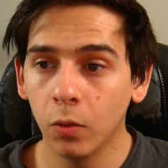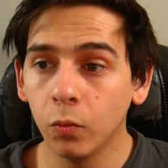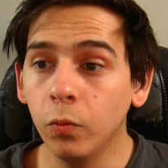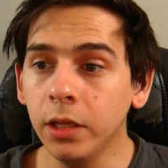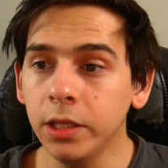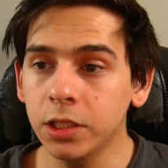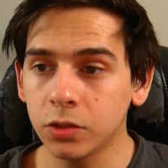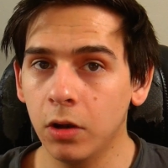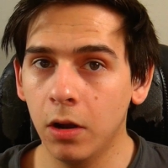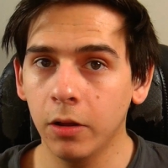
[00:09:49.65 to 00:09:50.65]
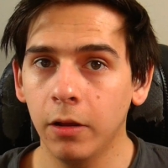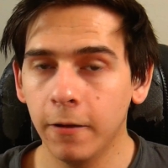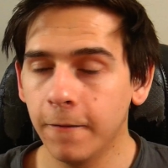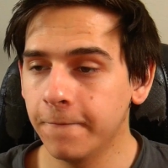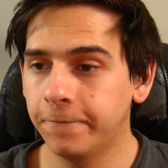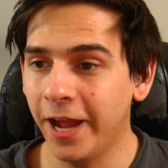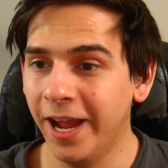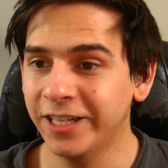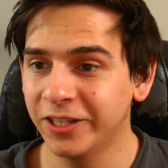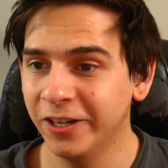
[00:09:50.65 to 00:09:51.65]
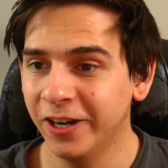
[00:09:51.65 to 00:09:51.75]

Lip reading: really strong factor